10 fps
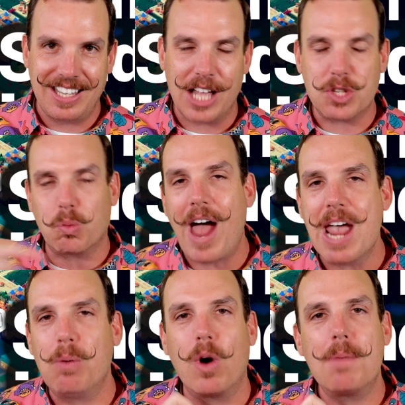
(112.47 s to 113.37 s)
That's
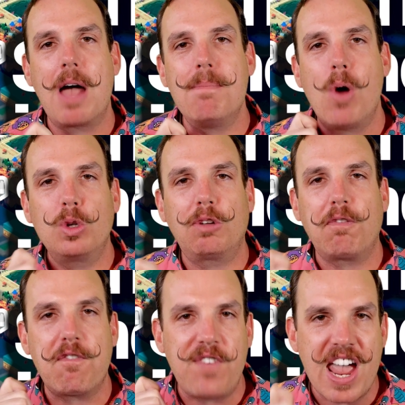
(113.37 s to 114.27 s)
right, one of my most
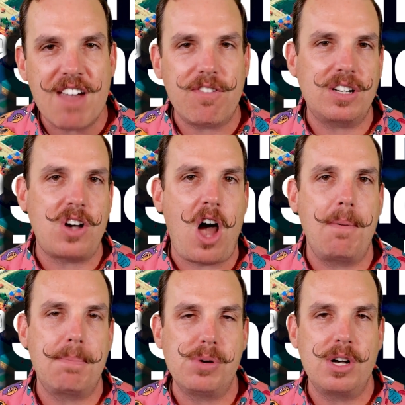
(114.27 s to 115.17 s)
favorite
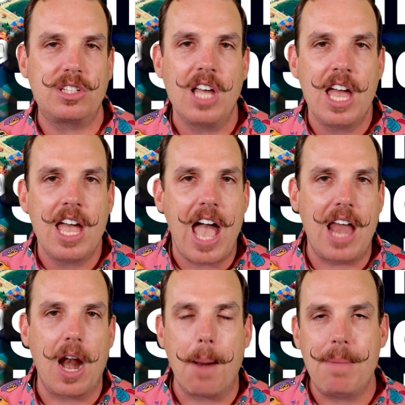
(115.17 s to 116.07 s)
comic books
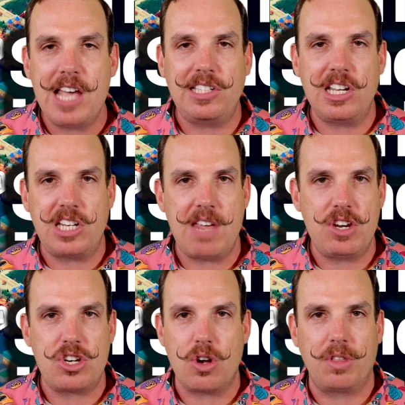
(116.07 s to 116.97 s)
and an amazing
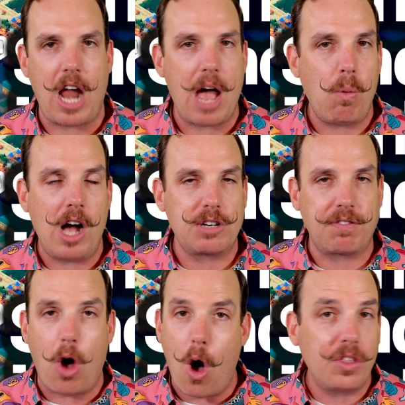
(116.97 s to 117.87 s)
TV show that I watched
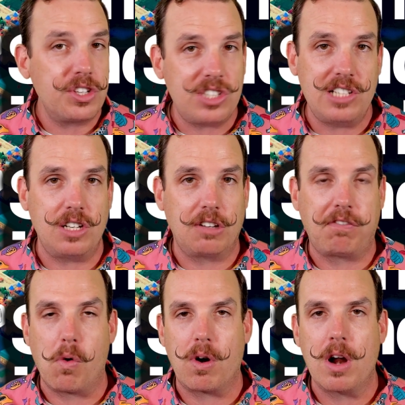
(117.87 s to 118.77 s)
all the seasons
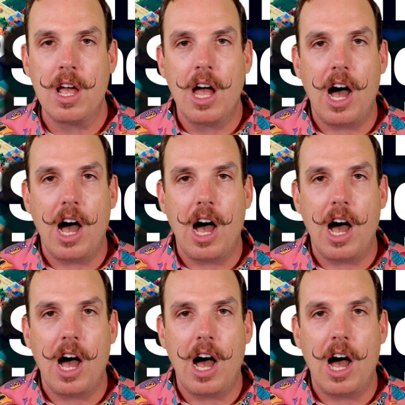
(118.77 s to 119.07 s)
for,